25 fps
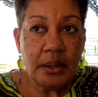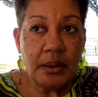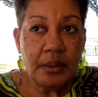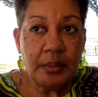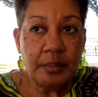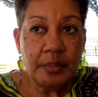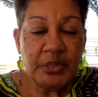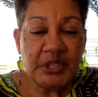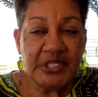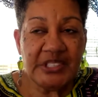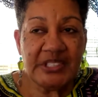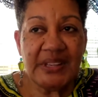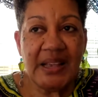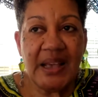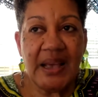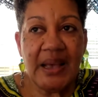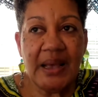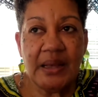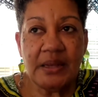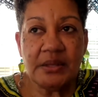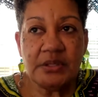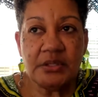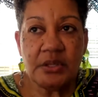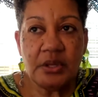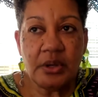
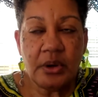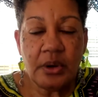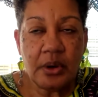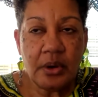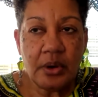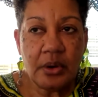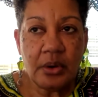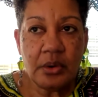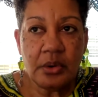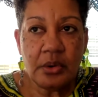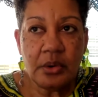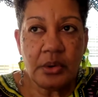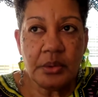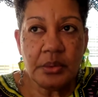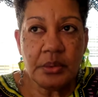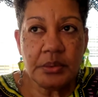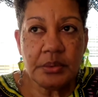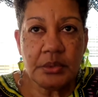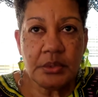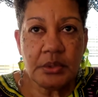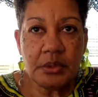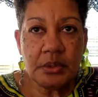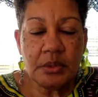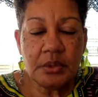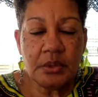Besides the
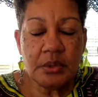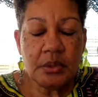herbs,